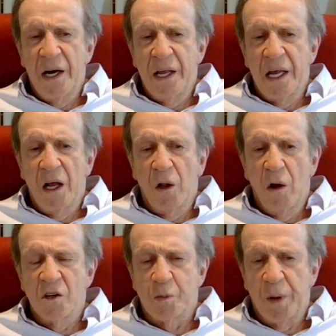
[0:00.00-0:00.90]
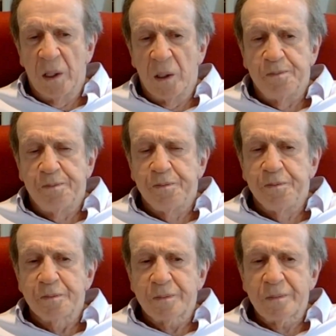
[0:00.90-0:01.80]
the Nightingale Hospital.
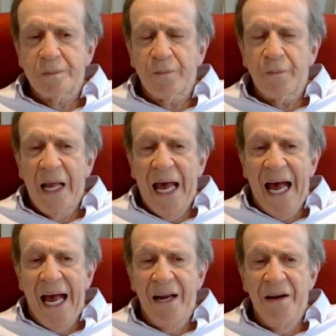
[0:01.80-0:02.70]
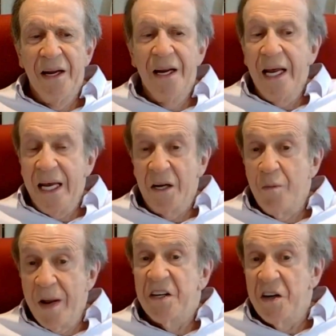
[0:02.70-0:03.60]
And
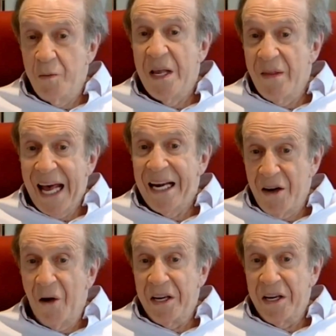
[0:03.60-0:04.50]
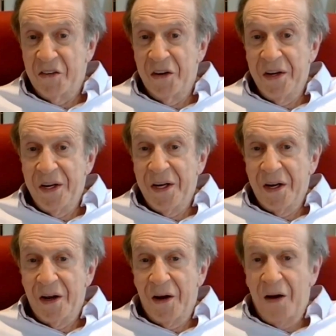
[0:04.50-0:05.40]
he admitted me that night.
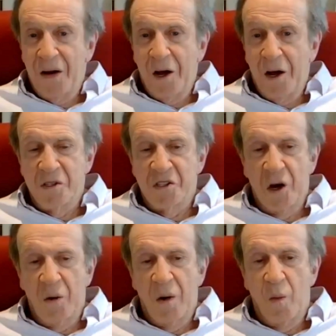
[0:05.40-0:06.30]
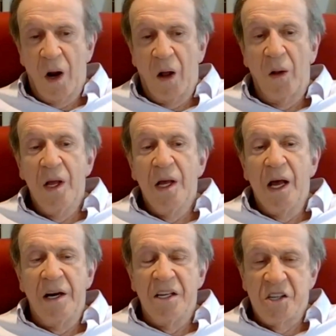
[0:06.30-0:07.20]
I was so
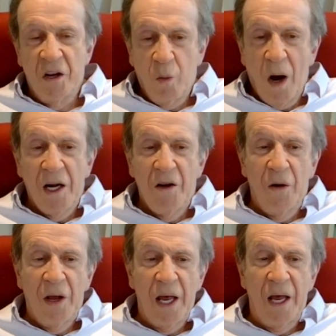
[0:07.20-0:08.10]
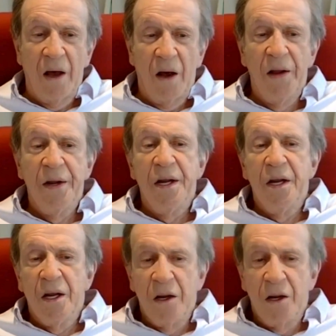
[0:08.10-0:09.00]
unwell. And he said, while you're here,